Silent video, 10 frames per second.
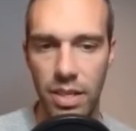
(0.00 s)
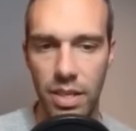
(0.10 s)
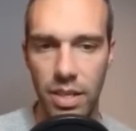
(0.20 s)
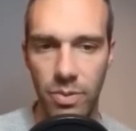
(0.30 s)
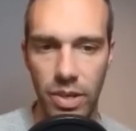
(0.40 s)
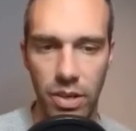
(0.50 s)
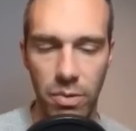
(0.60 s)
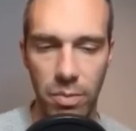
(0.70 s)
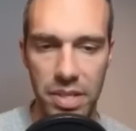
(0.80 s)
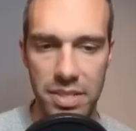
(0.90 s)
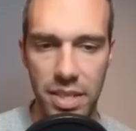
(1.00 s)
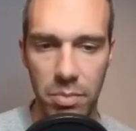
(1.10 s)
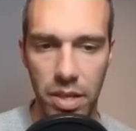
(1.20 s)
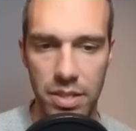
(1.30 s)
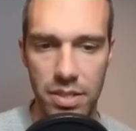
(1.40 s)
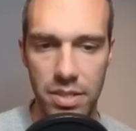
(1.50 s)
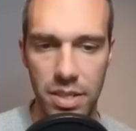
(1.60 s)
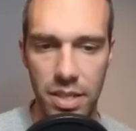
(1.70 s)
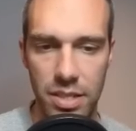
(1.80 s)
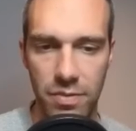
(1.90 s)
Really don't want my Sableye to see
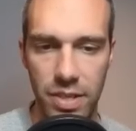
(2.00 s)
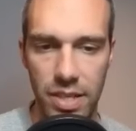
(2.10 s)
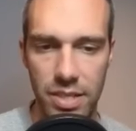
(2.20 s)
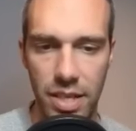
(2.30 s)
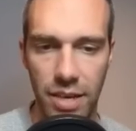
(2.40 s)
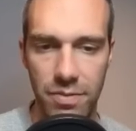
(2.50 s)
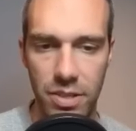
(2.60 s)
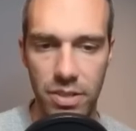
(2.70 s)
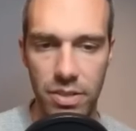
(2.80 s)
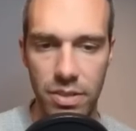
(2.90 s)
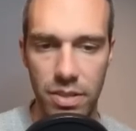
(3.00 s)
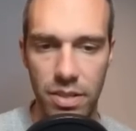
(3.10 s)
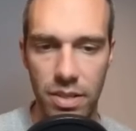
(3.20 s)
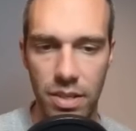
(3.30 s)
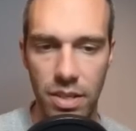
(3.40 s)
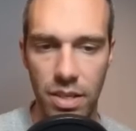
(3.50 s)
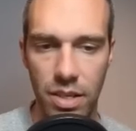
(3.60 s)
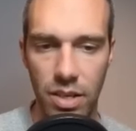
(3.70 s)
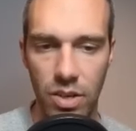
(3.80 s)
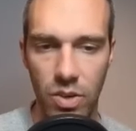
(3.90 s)
this if it doesn't have to.
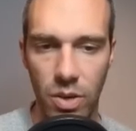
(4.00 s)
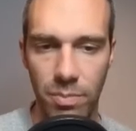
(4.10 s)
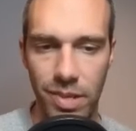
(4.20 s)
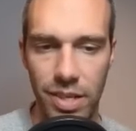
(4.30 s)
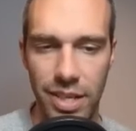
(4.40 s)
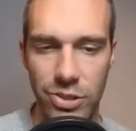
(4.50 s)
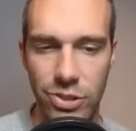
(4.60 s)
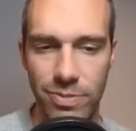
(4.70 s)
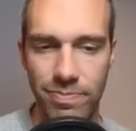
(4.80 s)
Oh, I'm going to catch.